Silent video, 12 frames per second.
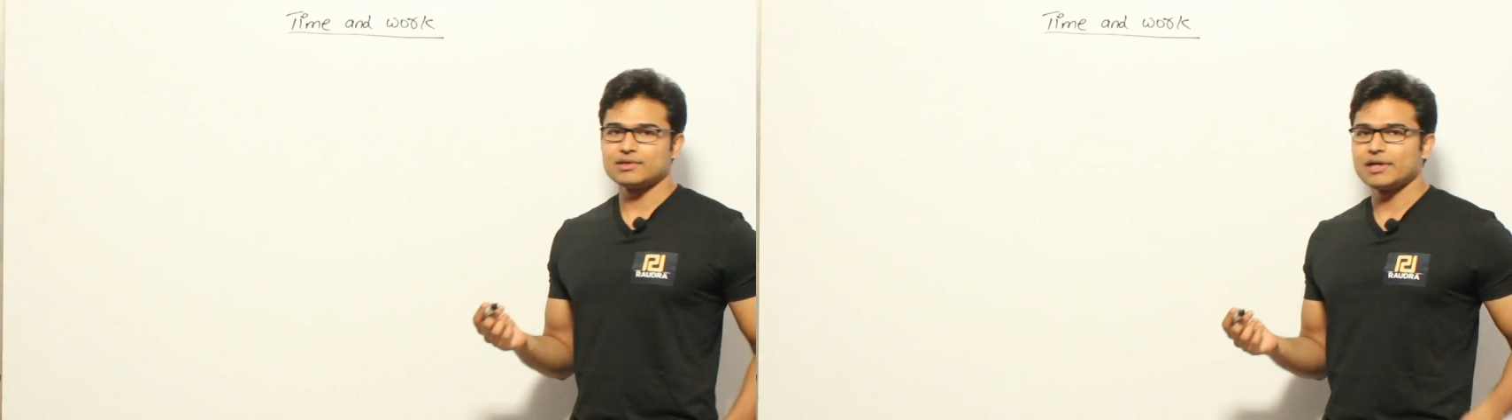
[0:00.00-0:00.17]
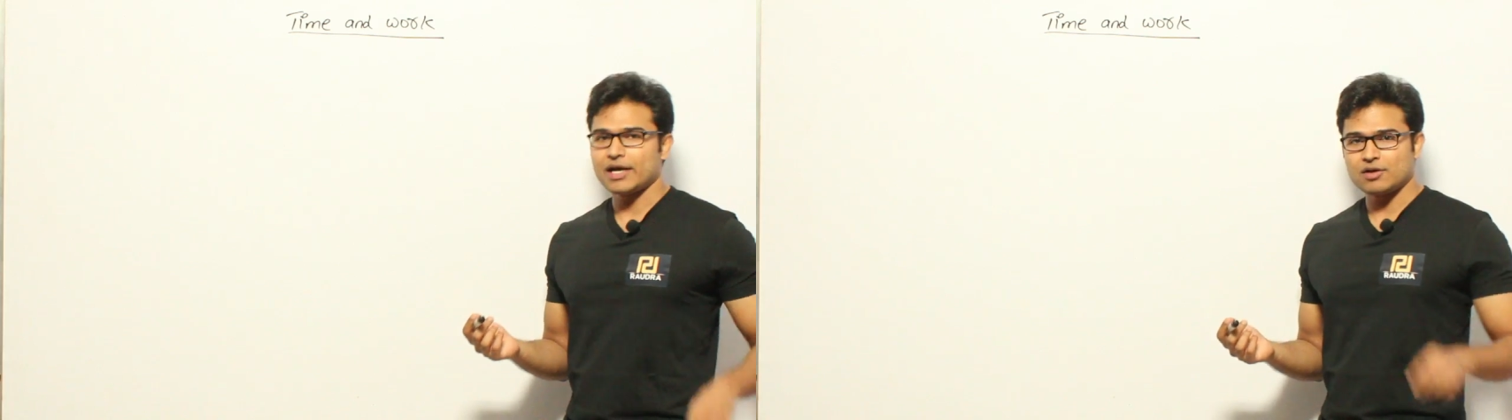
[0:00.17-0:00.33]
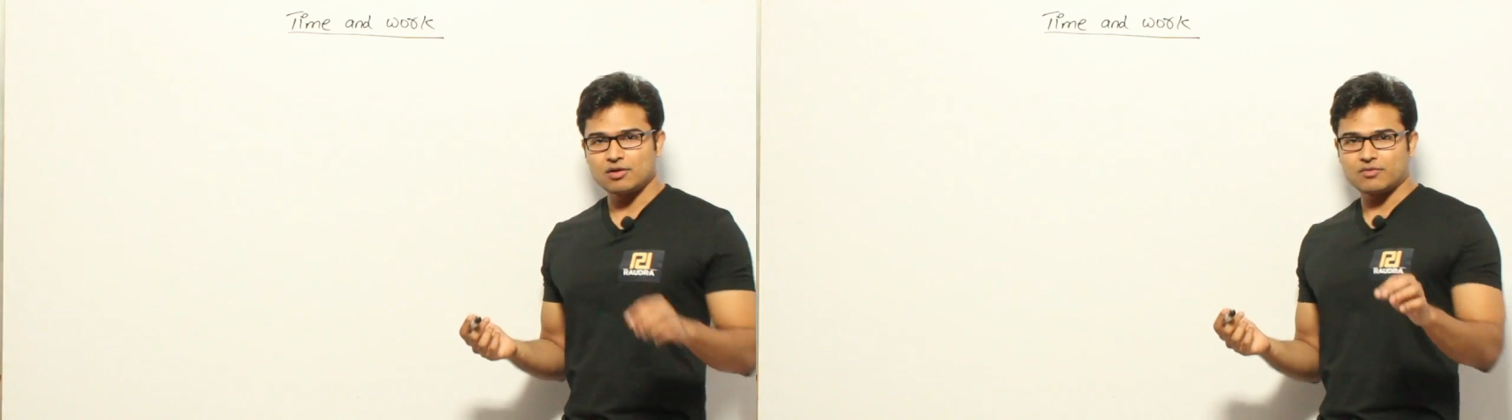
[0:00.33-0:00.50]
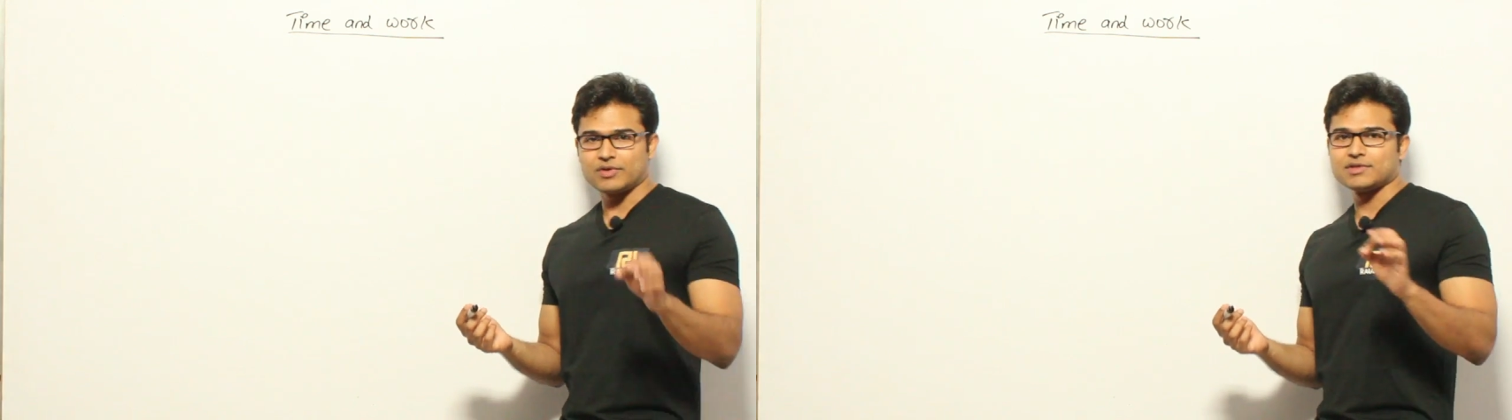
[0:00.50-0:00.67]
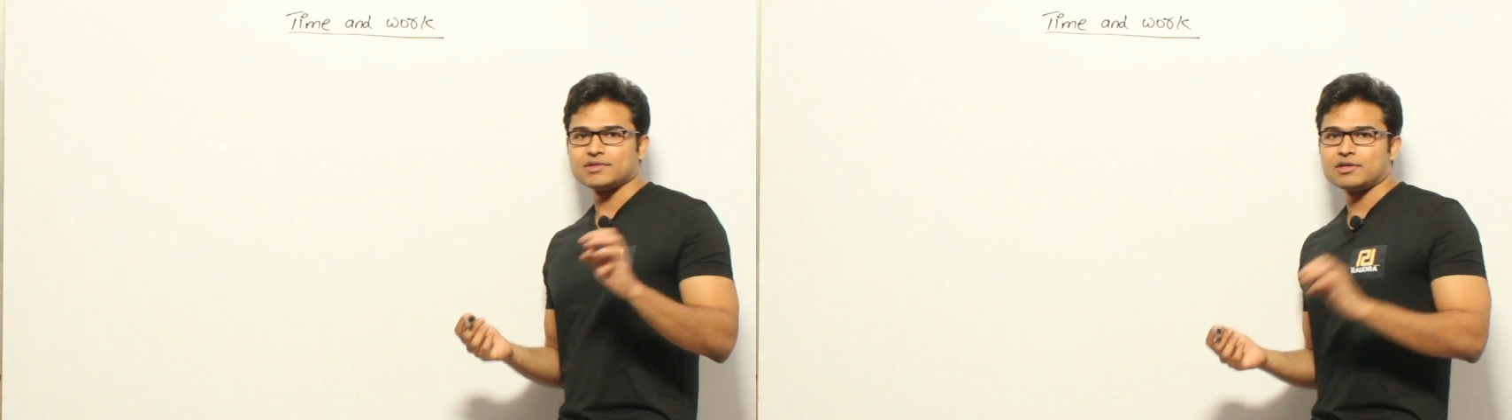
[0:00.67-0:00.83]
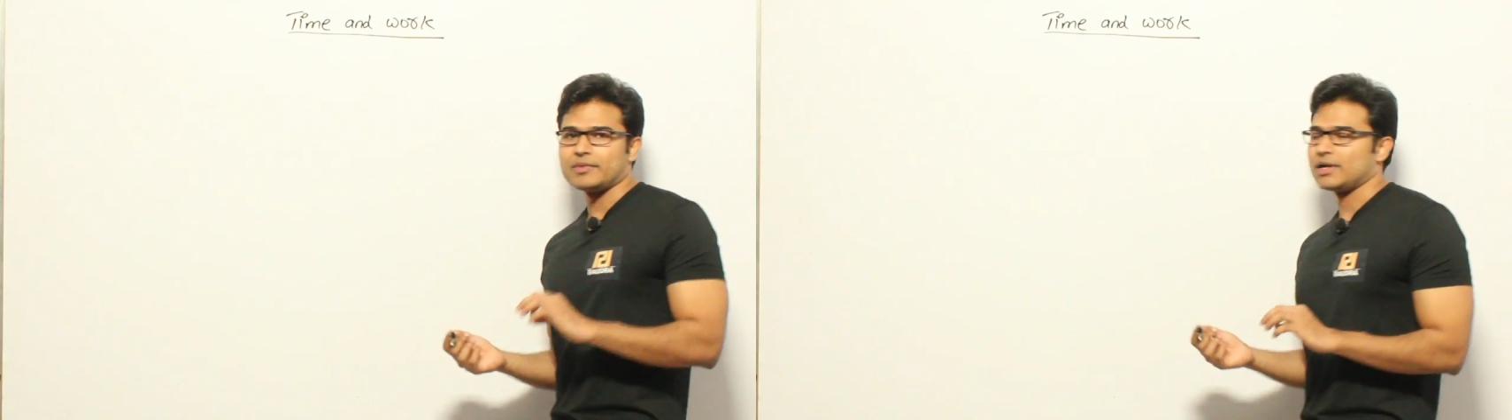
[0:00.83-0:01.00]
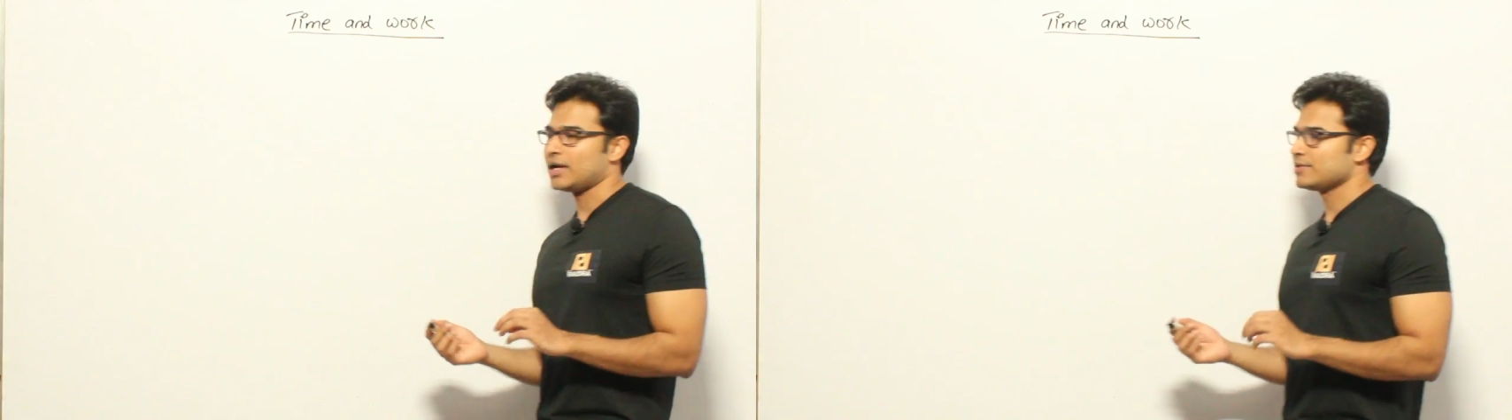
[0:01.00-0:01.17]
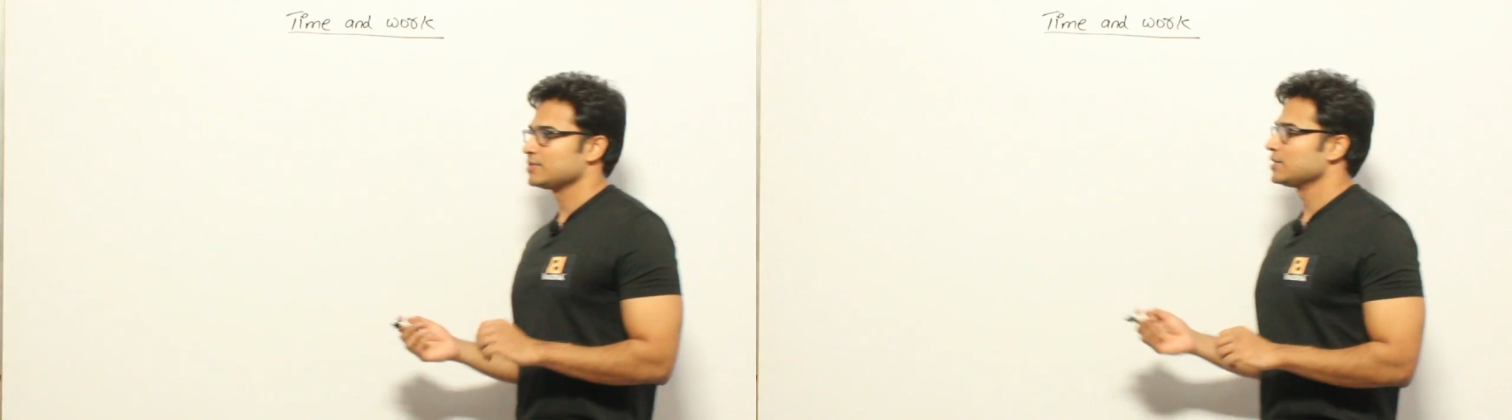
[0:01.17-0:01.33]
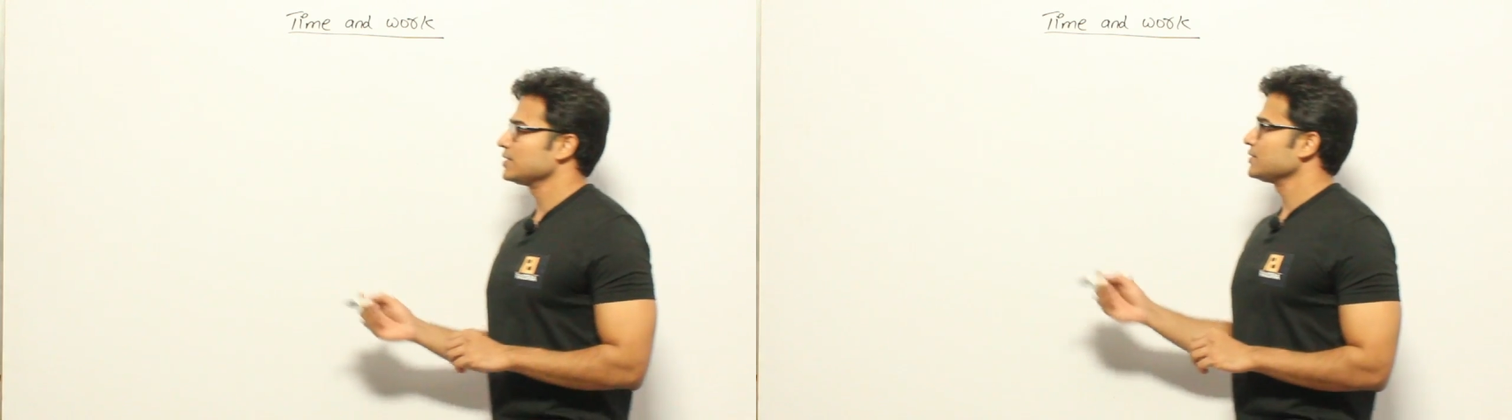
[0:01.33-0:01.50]
the kind of questions they might
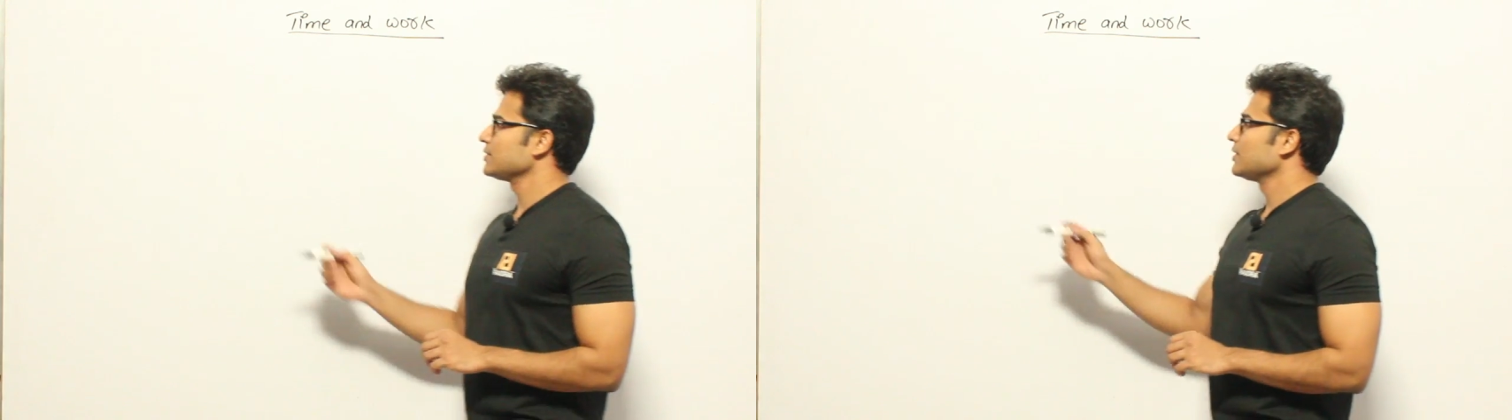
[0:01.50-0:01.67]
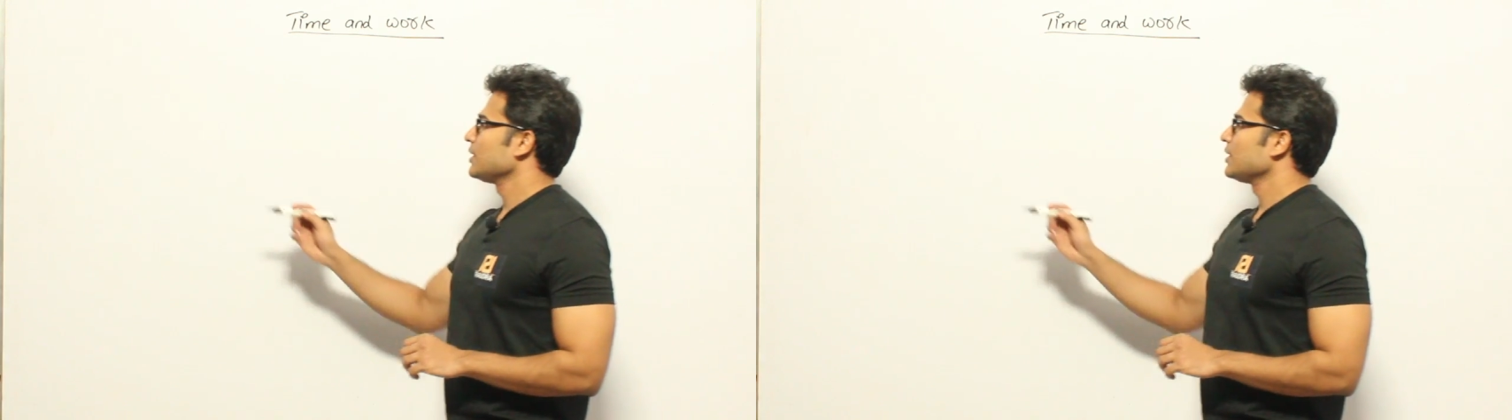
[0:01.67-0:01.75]
ask is